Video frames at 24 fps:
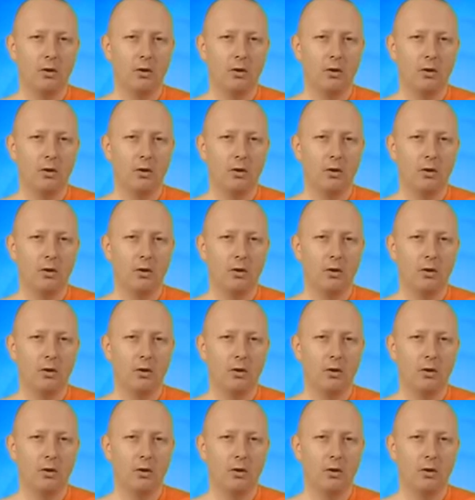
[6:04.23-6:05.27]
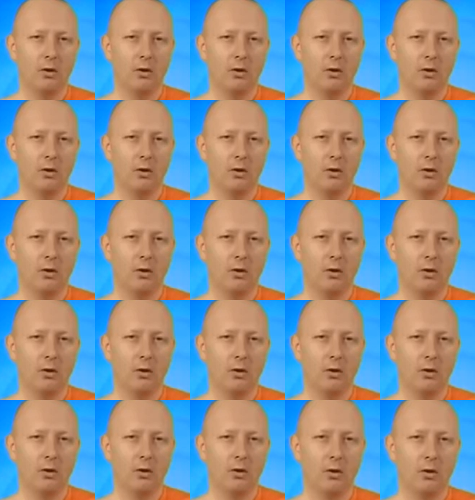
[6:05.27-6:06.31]
Her husband was surprised, of course,
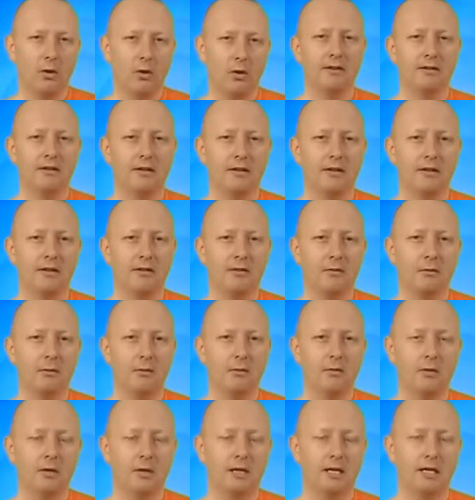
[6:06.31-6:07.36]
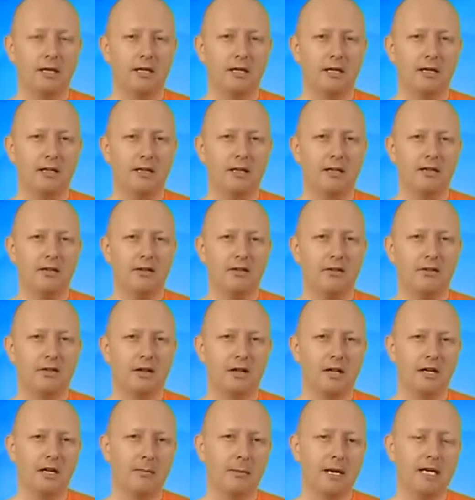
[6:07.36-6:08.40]
but it
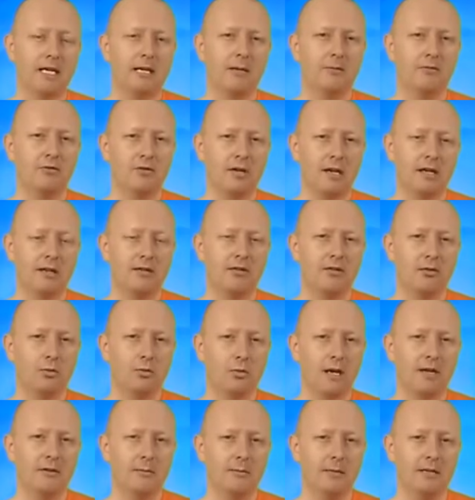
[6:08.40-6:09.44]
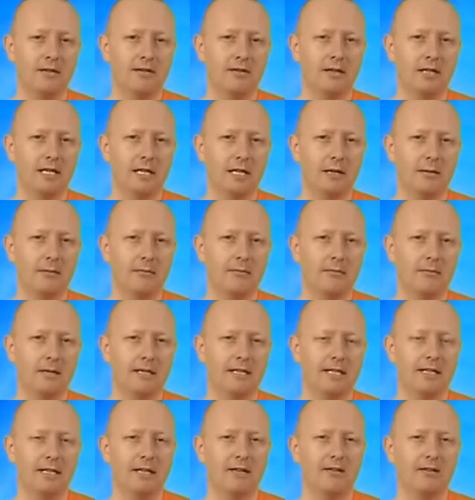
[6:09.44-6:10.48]
didn't make him change his ways immediately. But
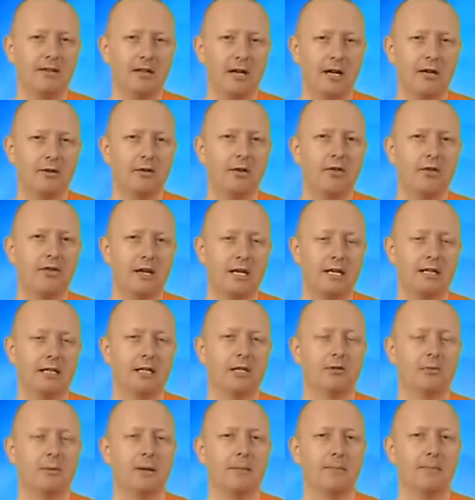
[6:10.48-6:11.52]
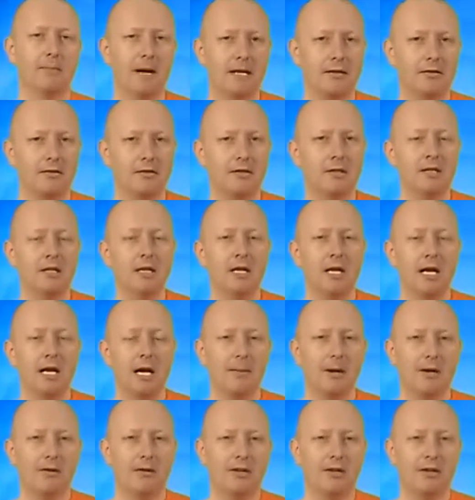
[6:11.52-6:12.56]
he did start to think a little bit better
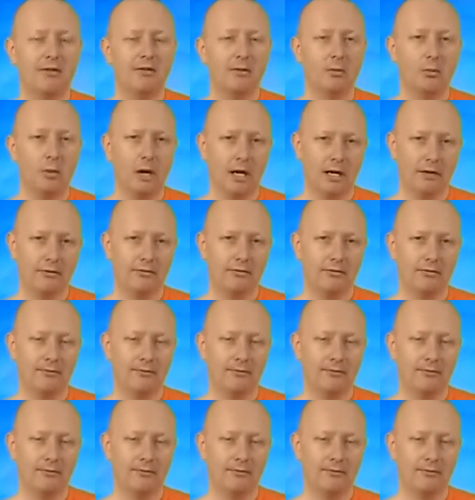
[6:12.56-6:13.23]
about his wife.